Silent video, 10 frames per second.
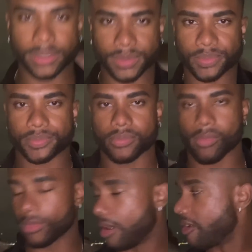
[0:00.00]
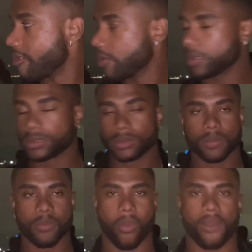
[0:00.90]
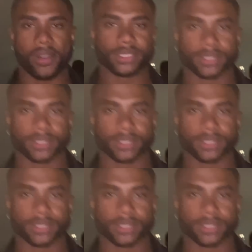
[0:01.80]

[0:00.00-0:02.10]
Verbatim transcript: out there in the environment and we're